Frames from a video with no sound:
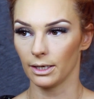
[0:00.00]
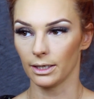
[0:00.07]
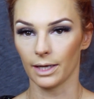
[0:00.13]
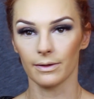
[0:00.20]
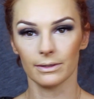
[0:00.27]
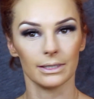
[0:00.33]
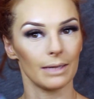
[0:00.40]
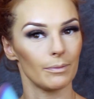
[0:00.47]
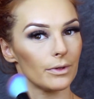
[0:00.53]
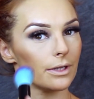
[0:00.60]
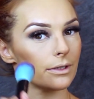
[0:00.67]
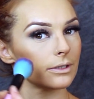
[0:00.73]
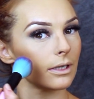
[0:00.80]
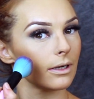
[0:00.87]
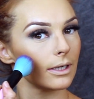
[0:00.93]
Again, the same on the
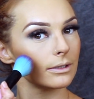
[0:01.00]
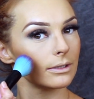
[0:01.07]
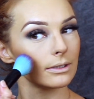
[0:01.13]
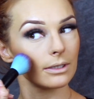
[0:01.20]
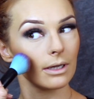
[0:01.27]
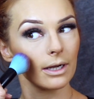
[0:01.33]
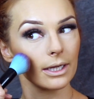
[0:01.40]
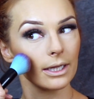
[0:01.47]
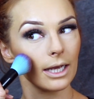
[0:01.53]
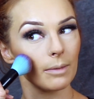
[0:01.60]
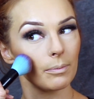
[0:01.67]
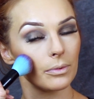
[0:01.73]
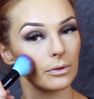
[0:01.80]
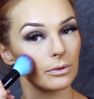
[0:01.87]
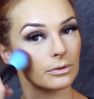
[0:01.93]
other side. So starting at the
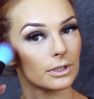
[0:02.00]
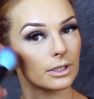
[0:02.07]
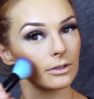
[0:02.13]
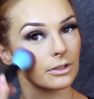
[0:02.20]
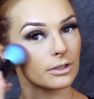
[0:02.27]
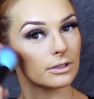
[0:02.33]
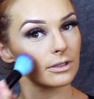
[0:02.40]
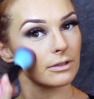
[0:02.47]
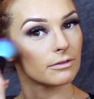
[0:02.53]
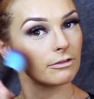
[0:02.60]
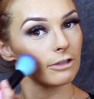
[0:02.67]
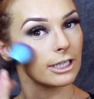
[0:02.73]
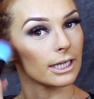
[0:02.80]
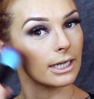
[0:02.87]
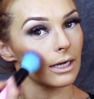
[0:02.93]
apples and just
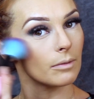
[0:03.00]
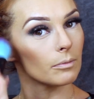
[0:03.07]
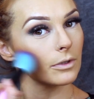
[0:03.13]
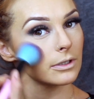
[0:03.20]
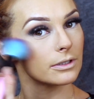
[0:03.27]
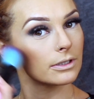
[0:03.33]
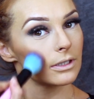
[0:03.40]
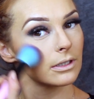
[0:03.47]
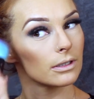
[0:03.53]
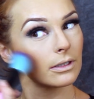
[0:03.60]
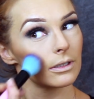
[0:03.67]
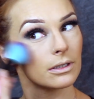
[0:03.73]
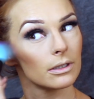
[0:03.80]
flicking upwards,